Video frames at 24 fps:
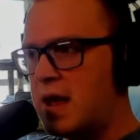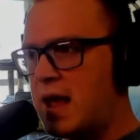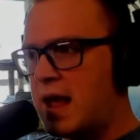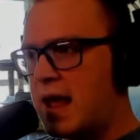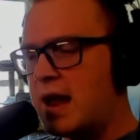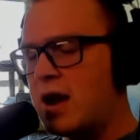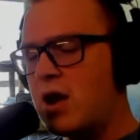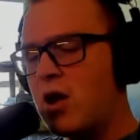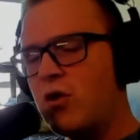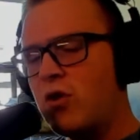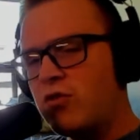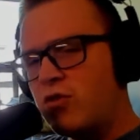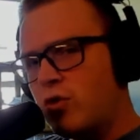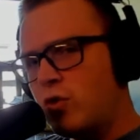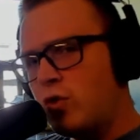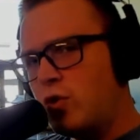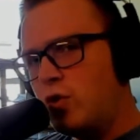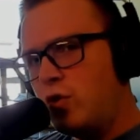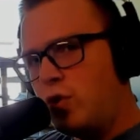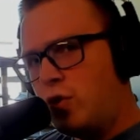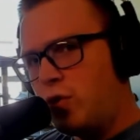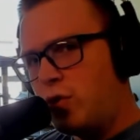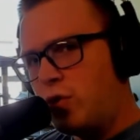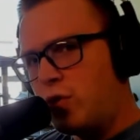And also
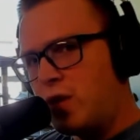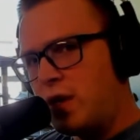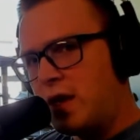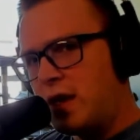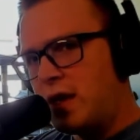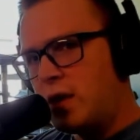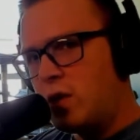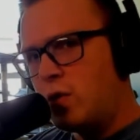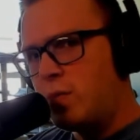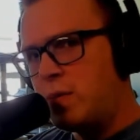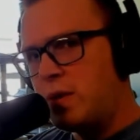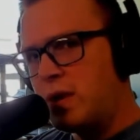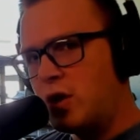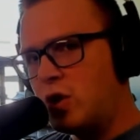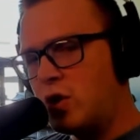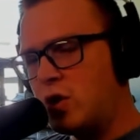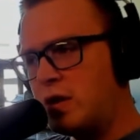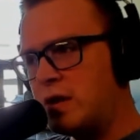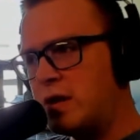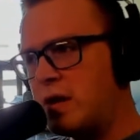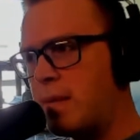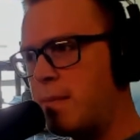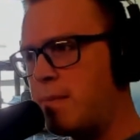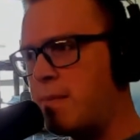who you think he'd be a
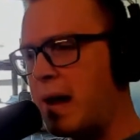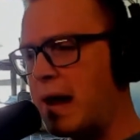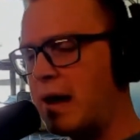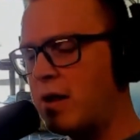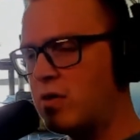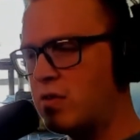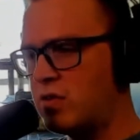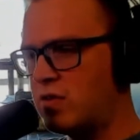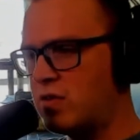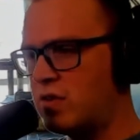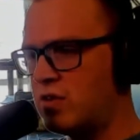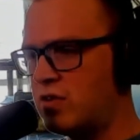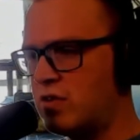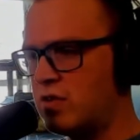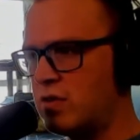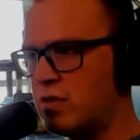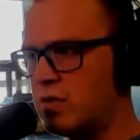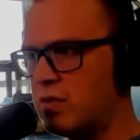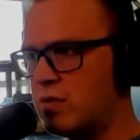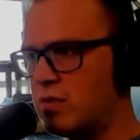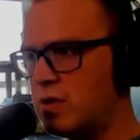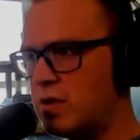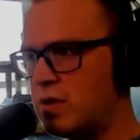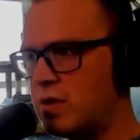good comparison
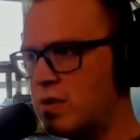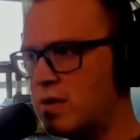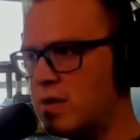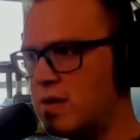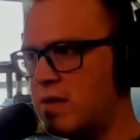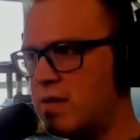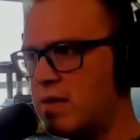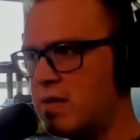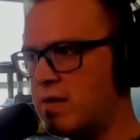to.